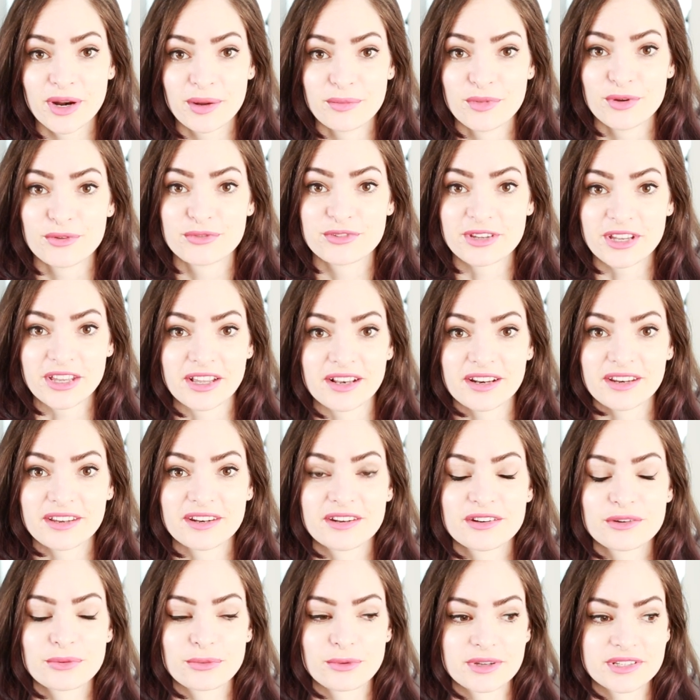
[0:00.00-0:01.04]
when I moved to
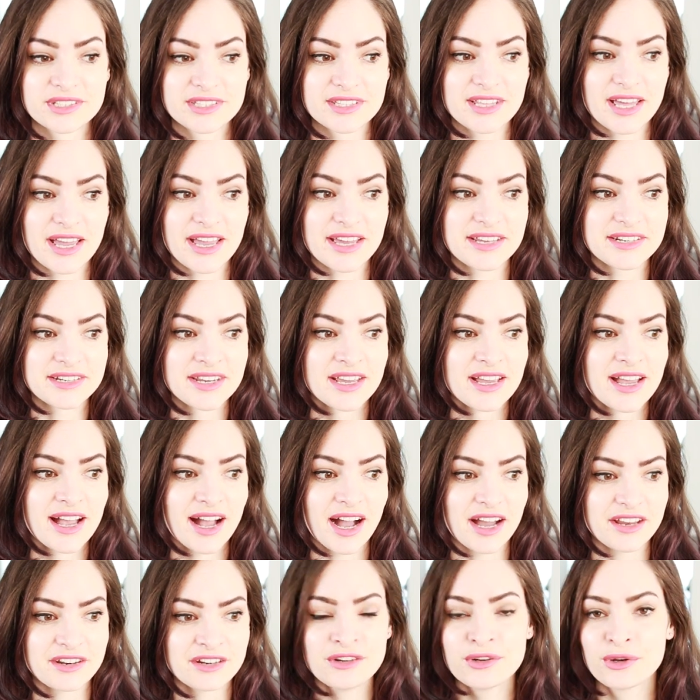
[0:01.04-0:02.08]
England was that
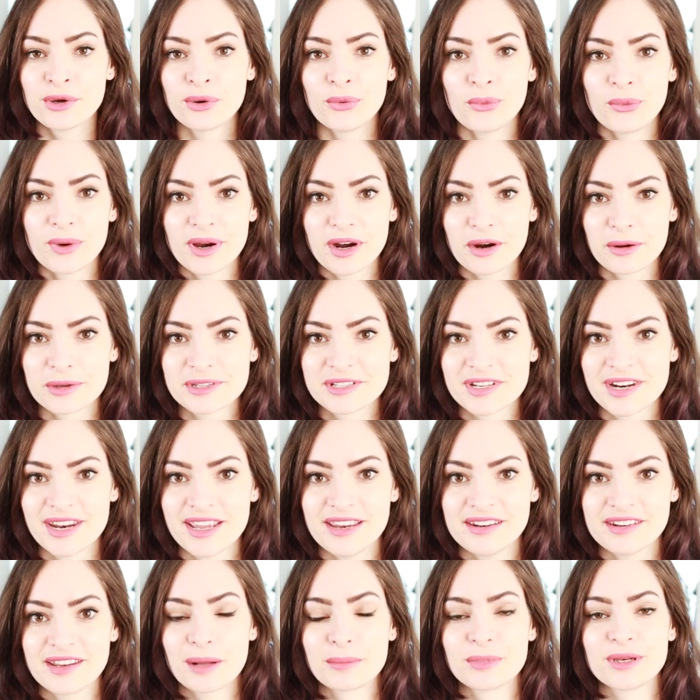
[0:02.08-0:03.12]
I didn't know where I was going to
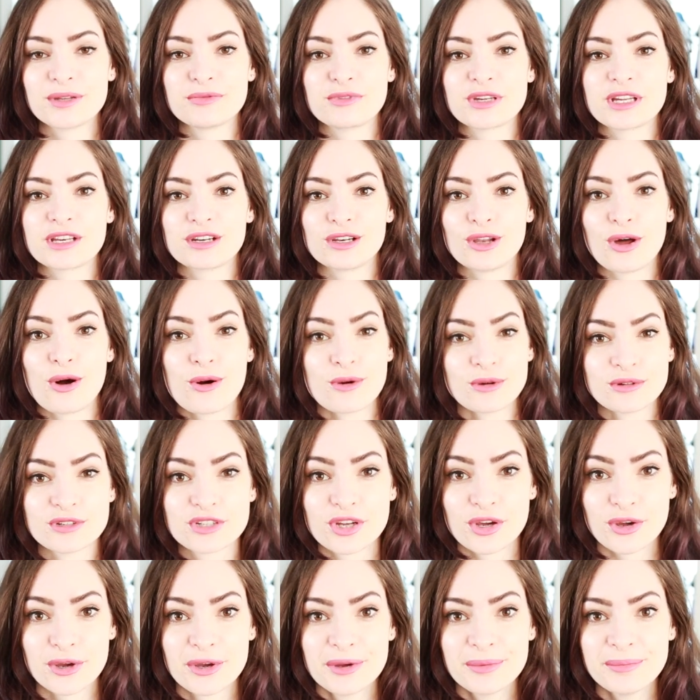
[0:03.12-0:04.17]
end up living long
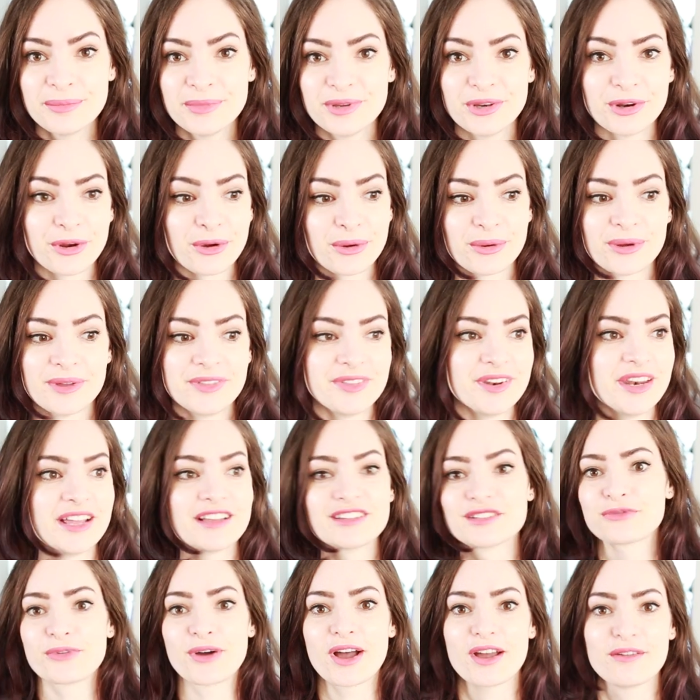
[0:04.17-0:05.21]
term, you know, in the
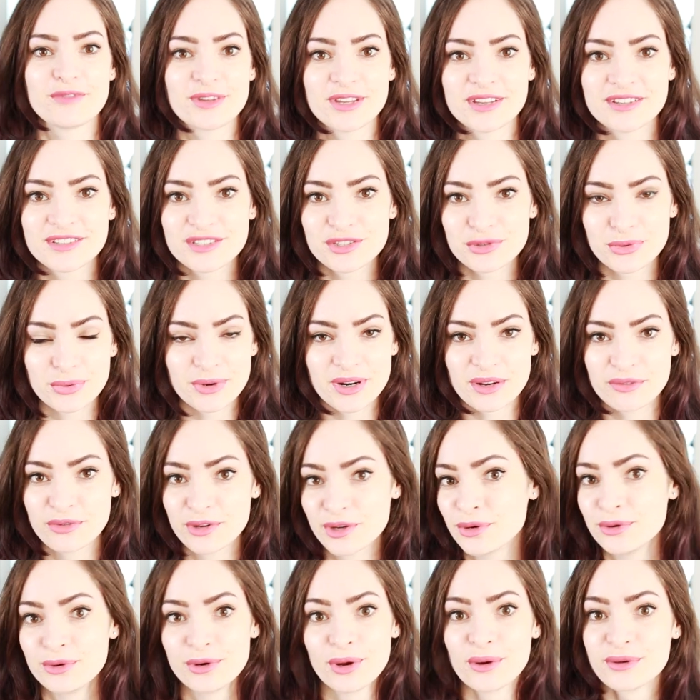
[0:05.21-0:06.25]
next 5 years or
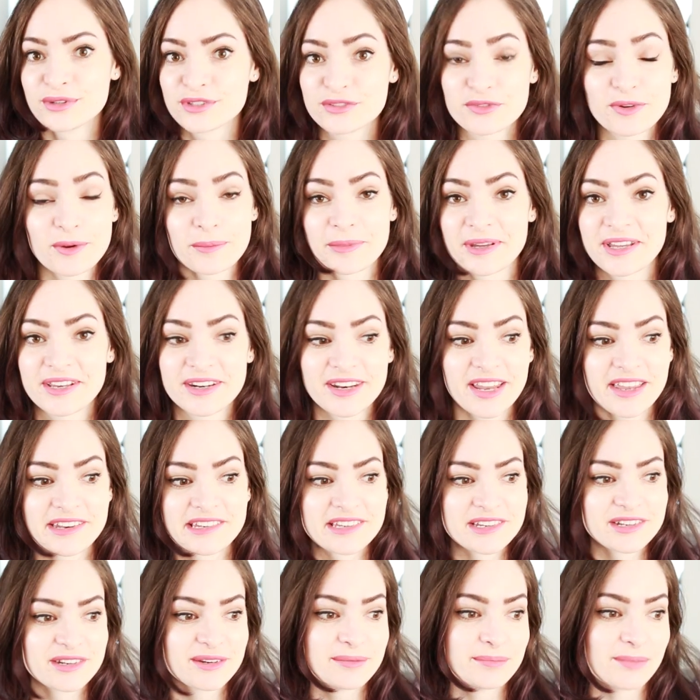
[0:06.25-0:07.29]
whatever. Who knows, if I'll be in
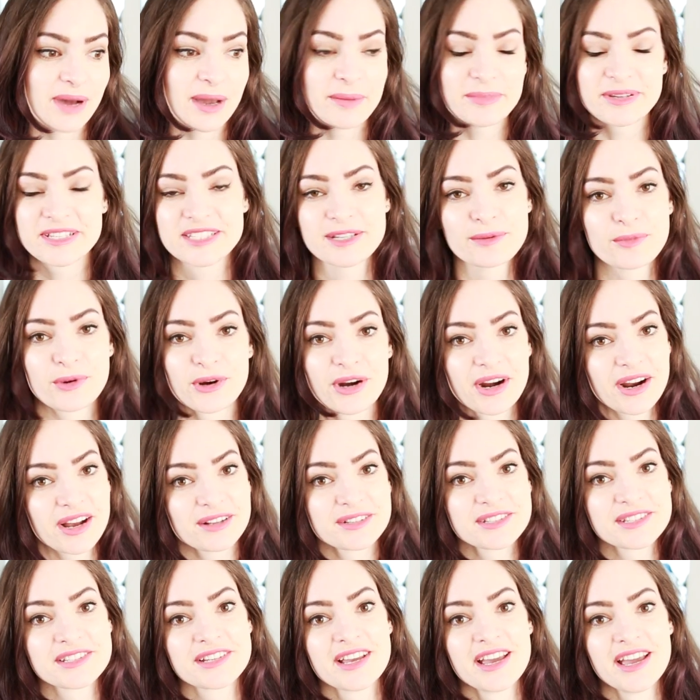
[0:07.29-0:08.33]
London, might be somewhere
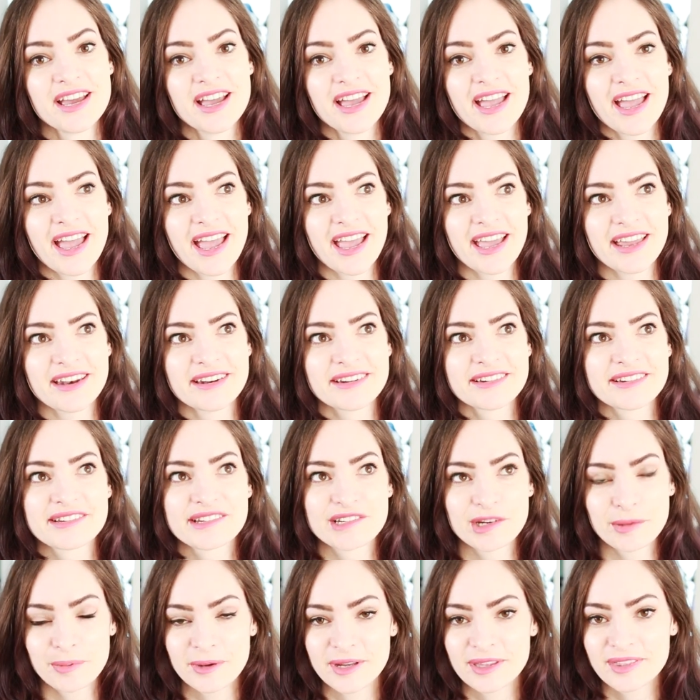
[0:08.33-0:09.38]
else. And
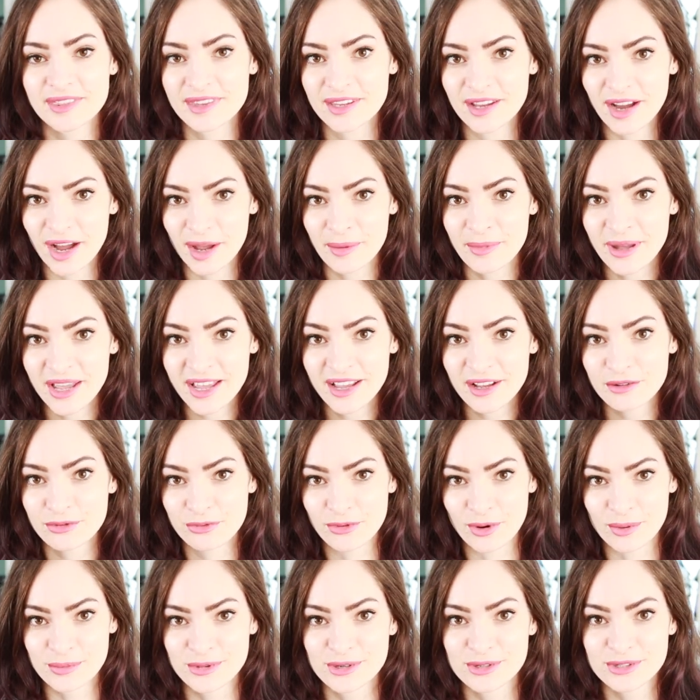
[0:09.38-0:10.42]
shipping the iMac
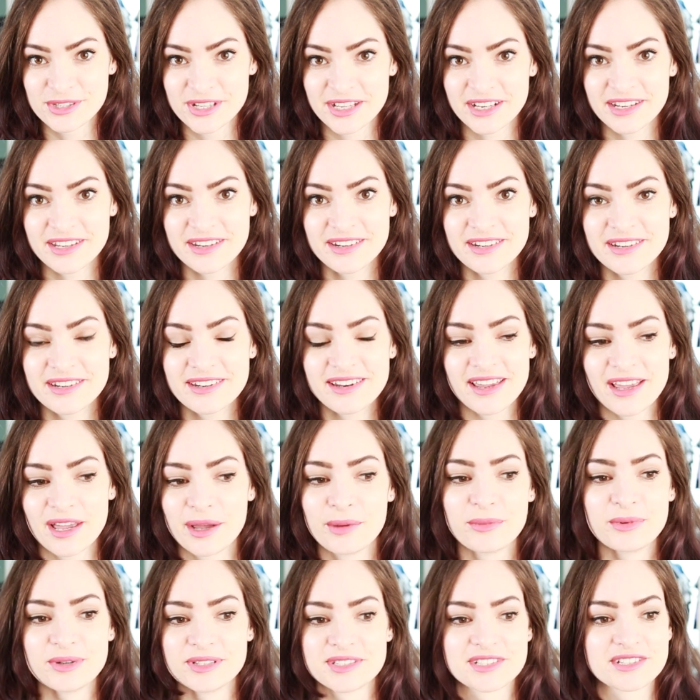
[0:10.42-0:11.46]
from New Zealand,
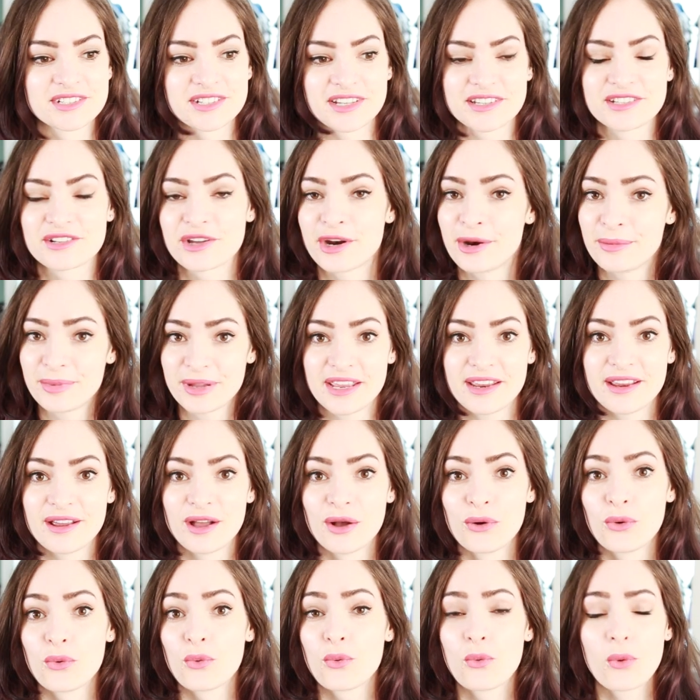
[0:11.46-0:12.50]
it was just going to
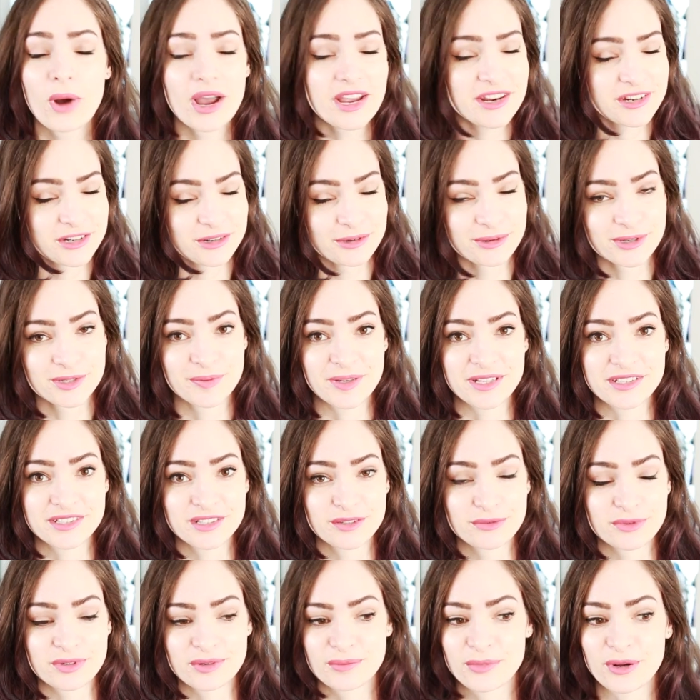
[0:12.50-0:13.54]
be way too
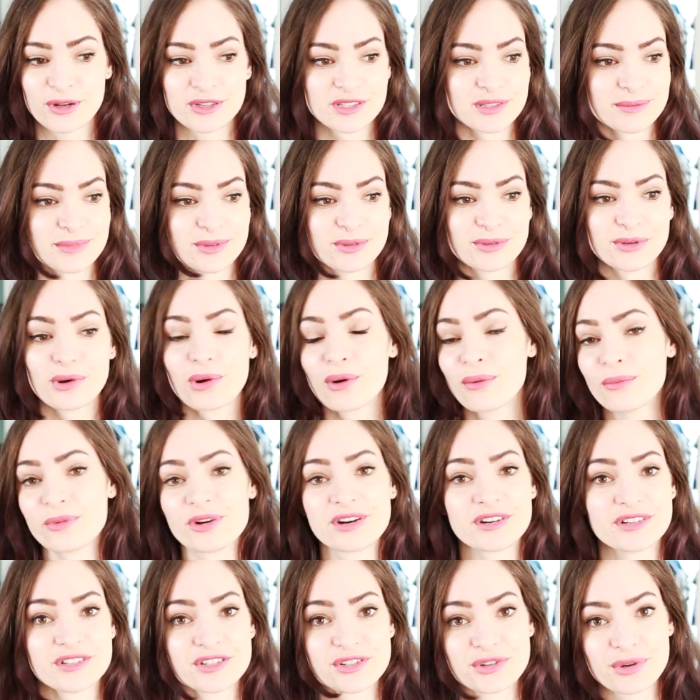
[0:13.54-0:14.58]
expensive and impossible. No one
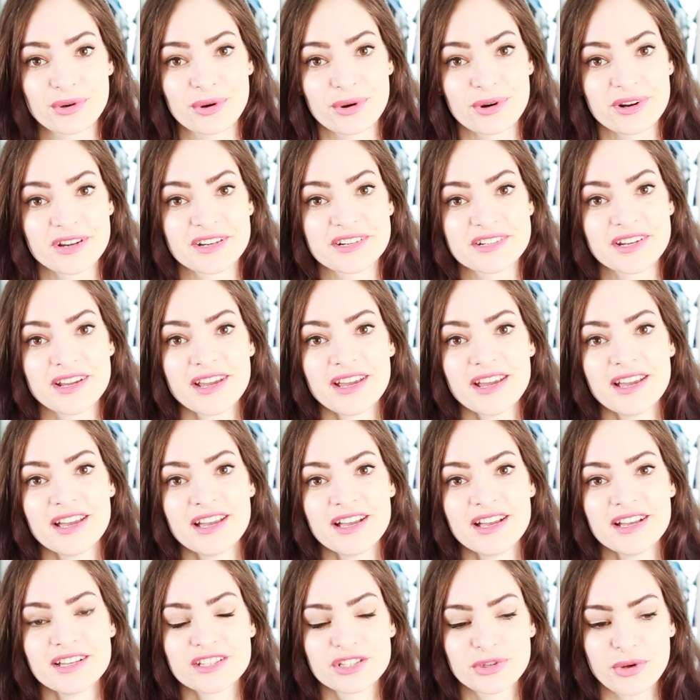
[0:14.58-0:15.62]
would insure it.
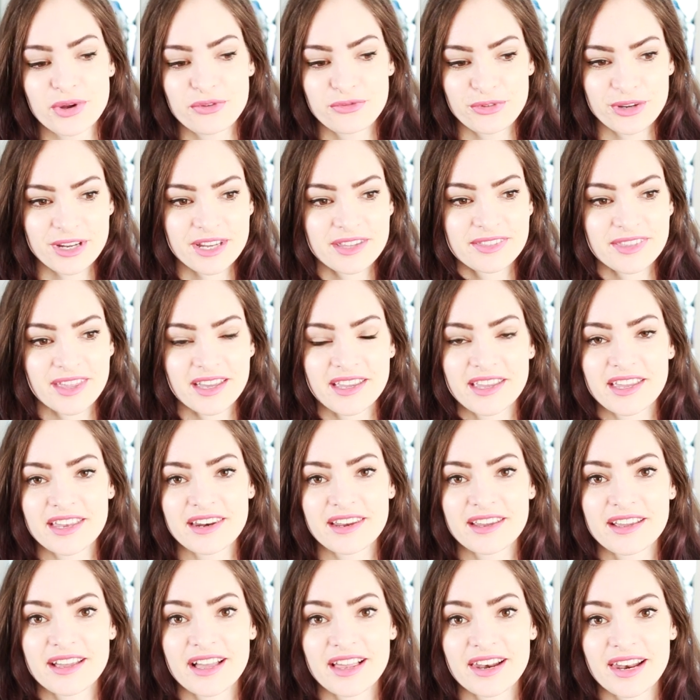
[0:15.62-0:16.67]
So I figured that
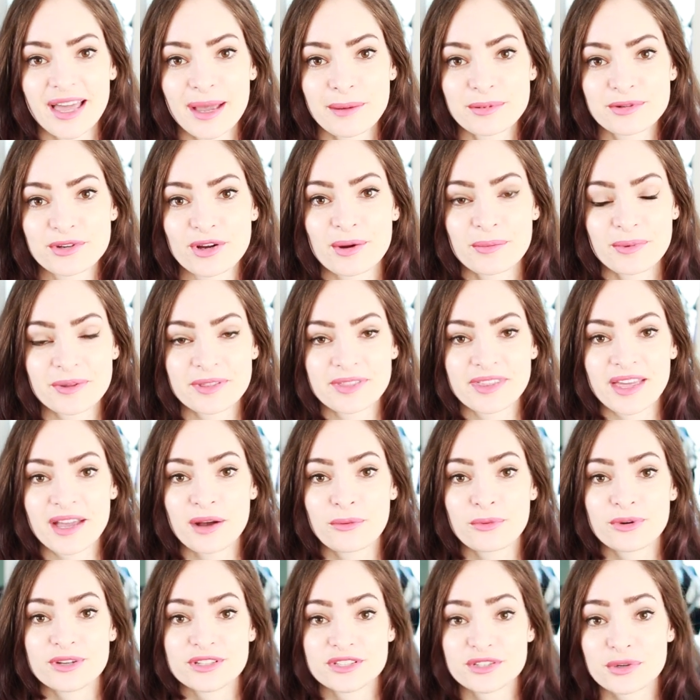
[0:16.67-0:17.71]
getting a laptop
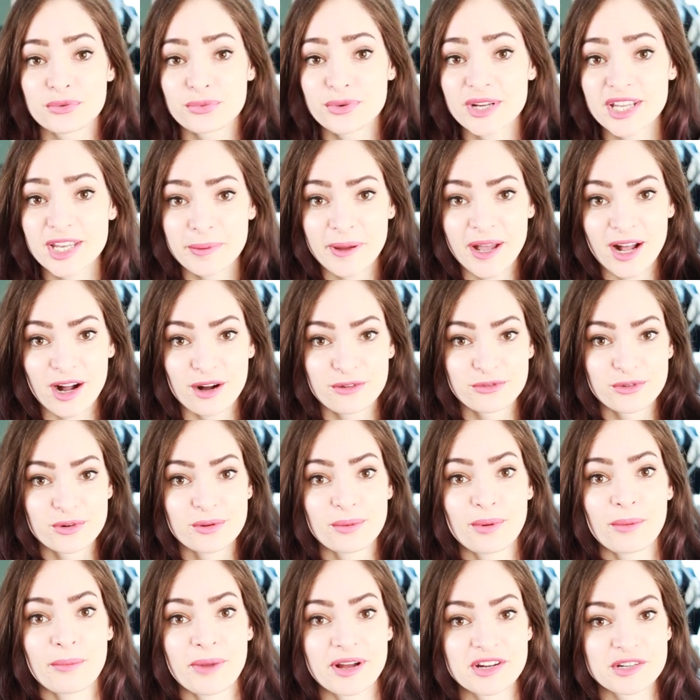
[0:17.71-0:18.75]
that was really
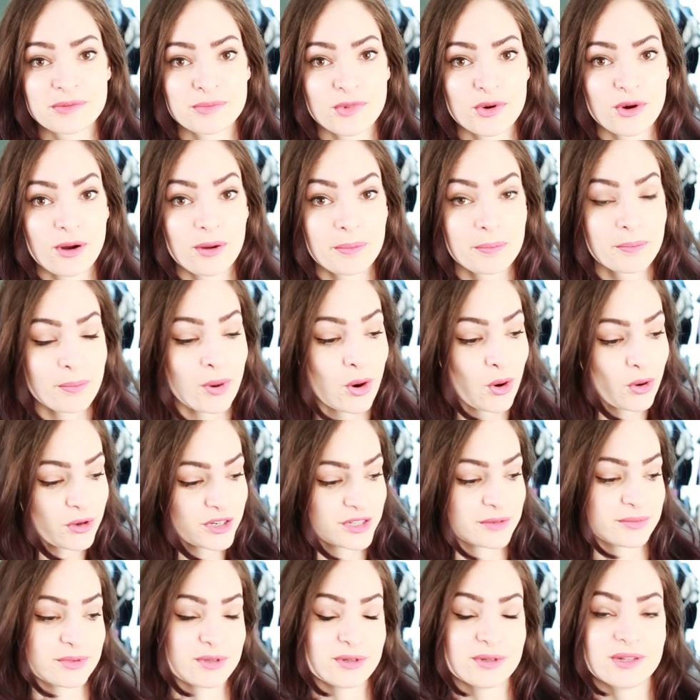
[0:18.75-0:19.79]
powerful but much more
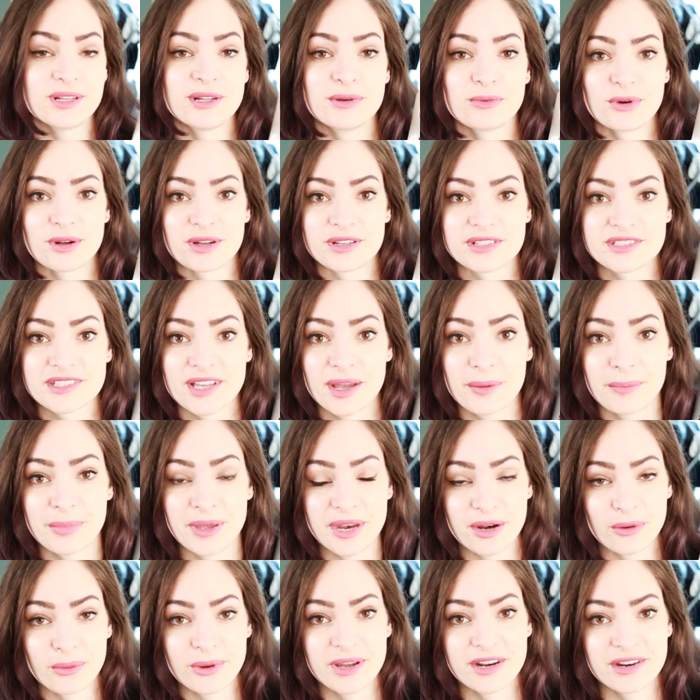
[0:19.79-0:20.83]
portable was a
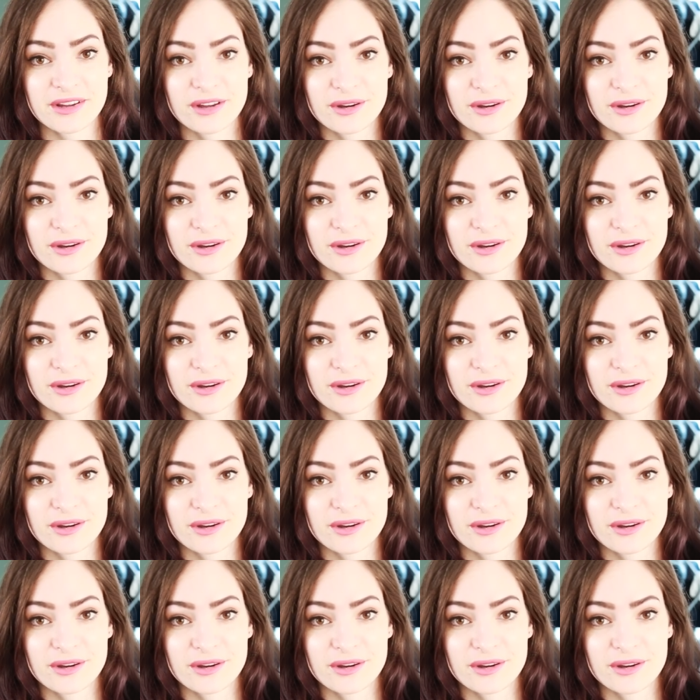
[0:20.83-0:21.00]
better way to